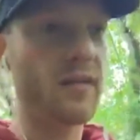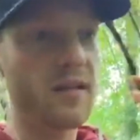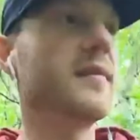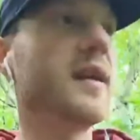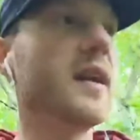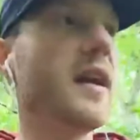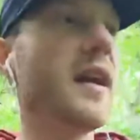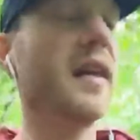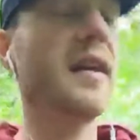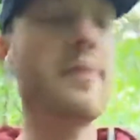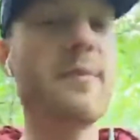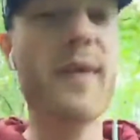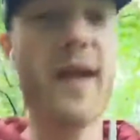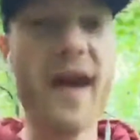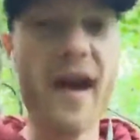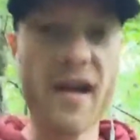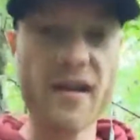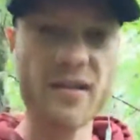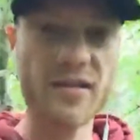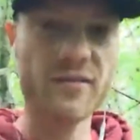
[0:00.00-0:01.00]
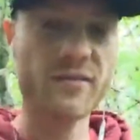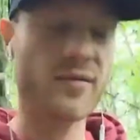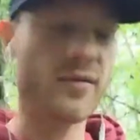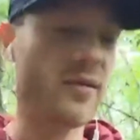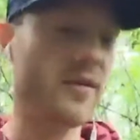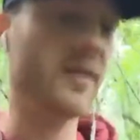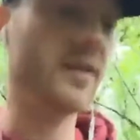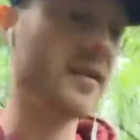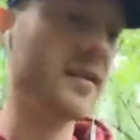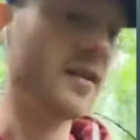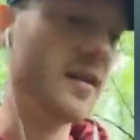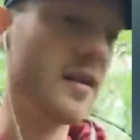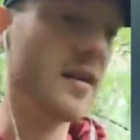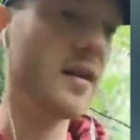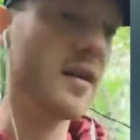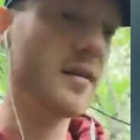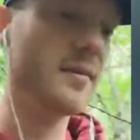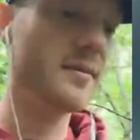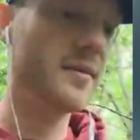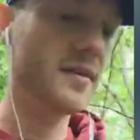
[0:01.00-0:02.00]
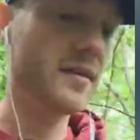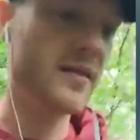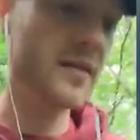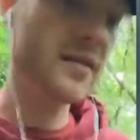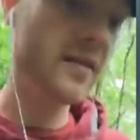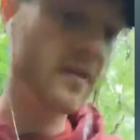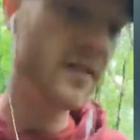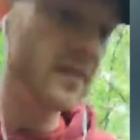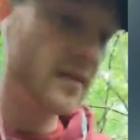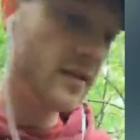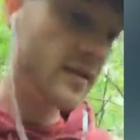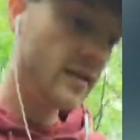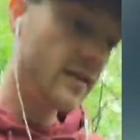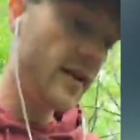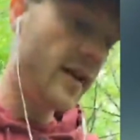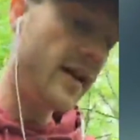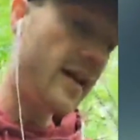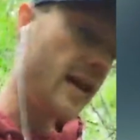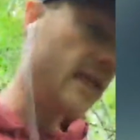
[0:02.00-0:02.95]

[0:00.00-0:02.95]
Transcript: I had a passion for at the time, and I